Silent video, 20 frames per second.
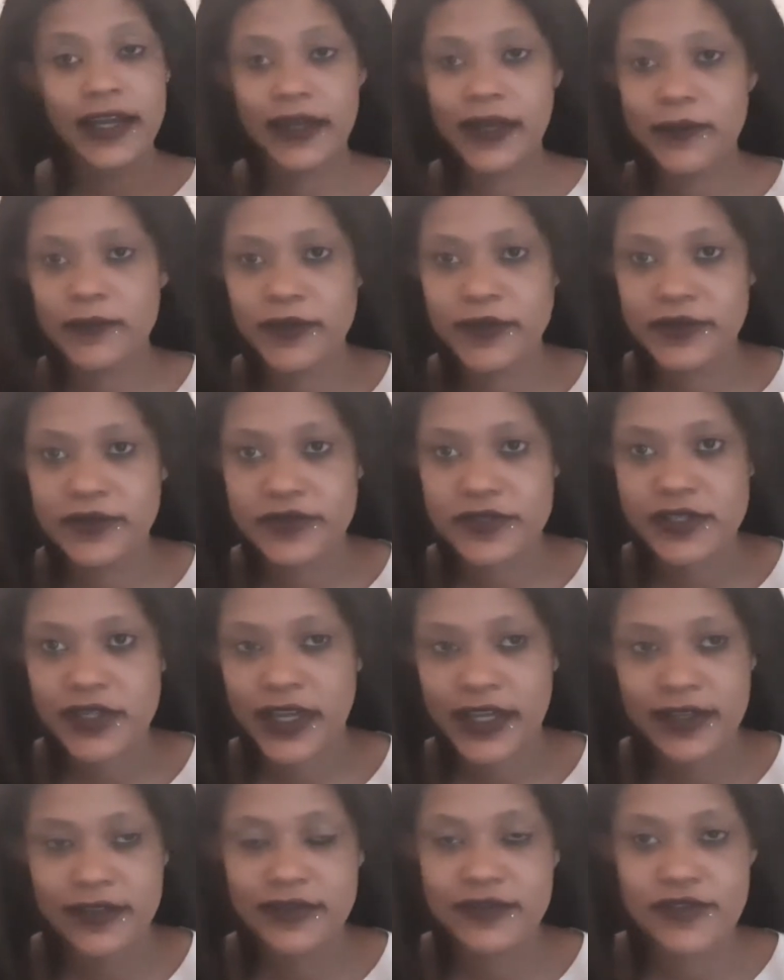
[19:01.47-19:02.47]
up loose
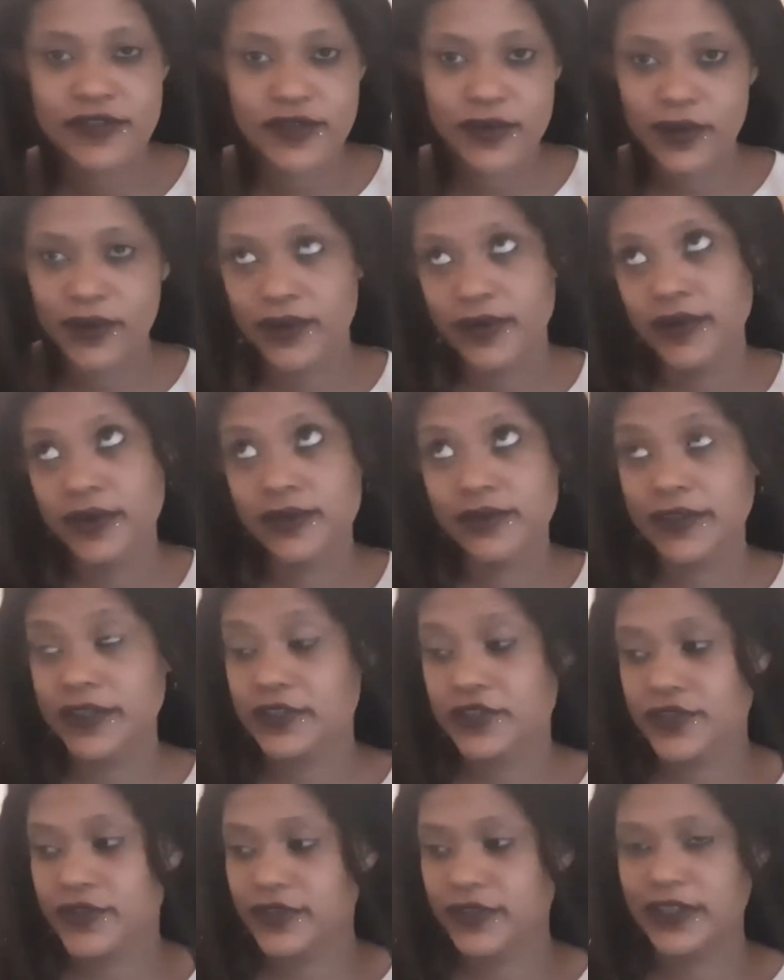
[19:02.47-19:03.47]
ends or
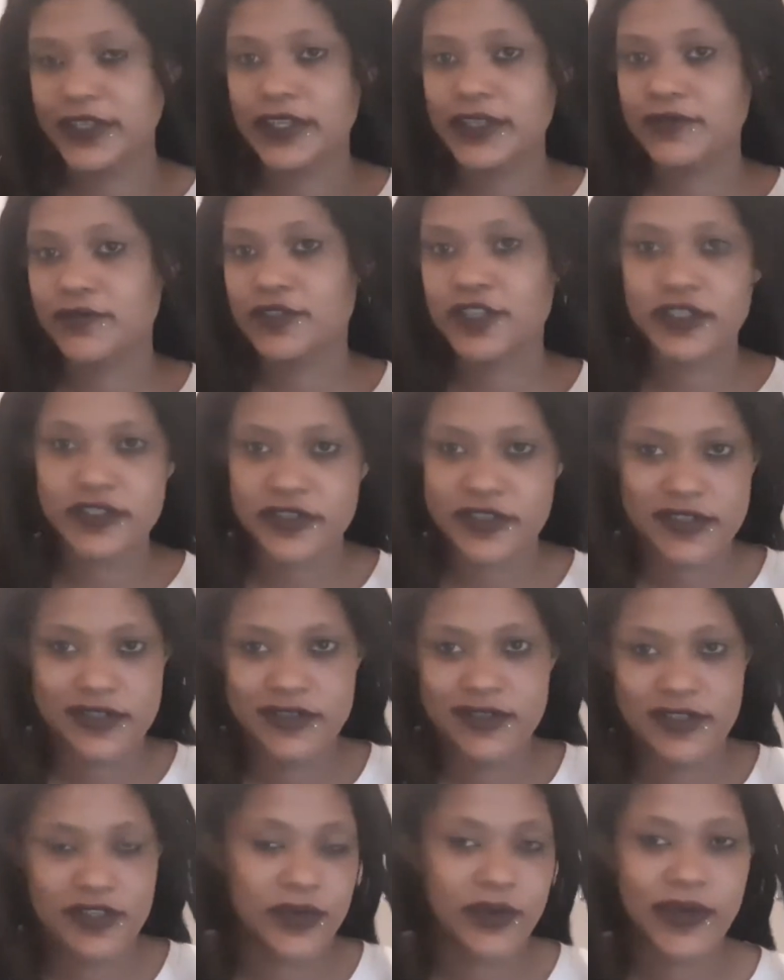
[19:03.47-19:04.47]
literally
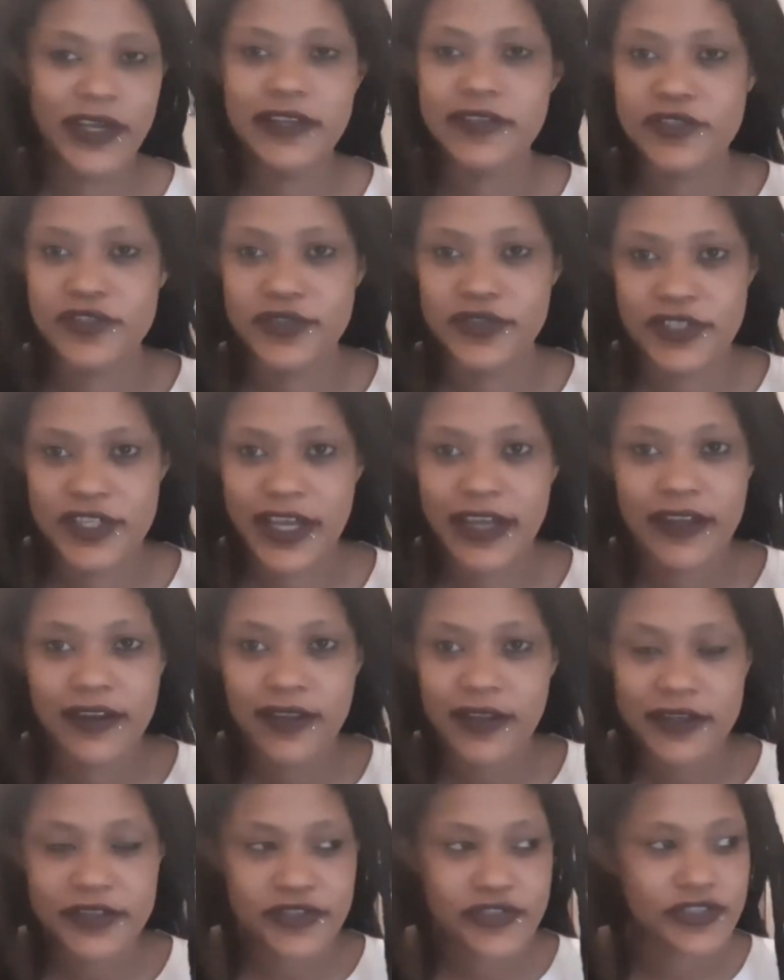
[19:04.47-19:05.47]
just to
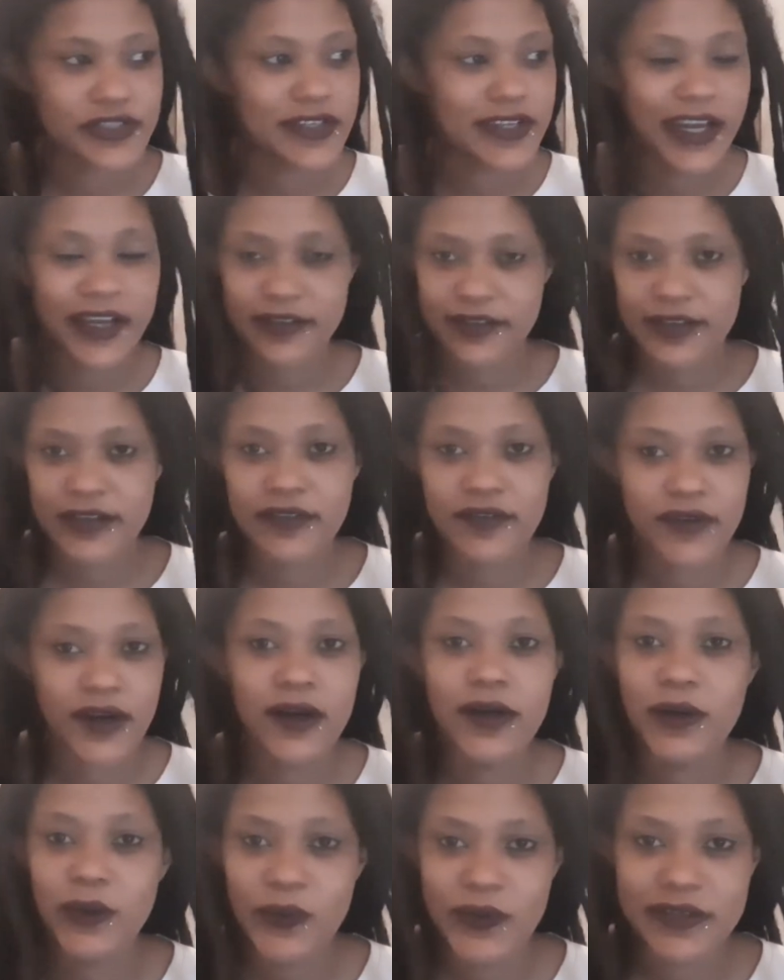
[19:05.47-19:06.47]
entertain. There's nothing
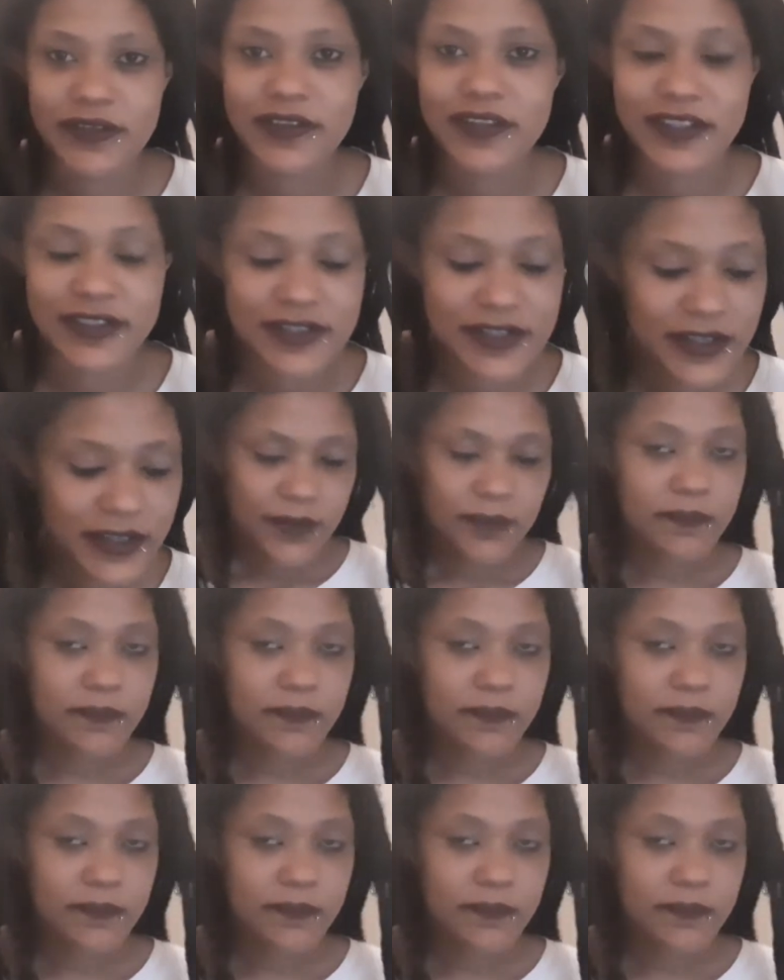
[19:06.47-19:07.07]
wrong with it.